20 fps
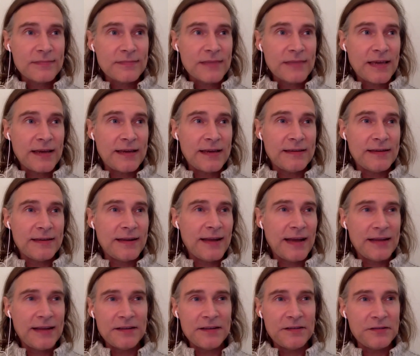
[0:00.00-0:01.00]
And it
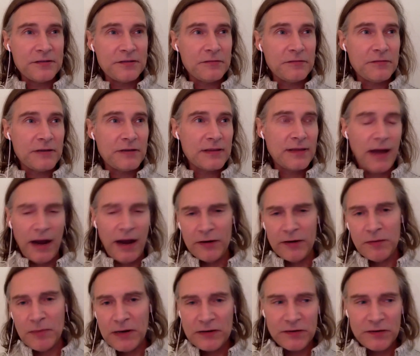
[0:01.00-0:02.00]
had to do with higher
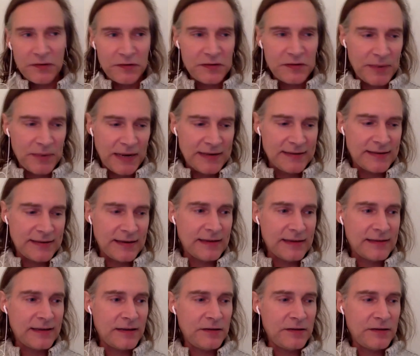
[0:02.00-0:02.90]
dimensional spaces.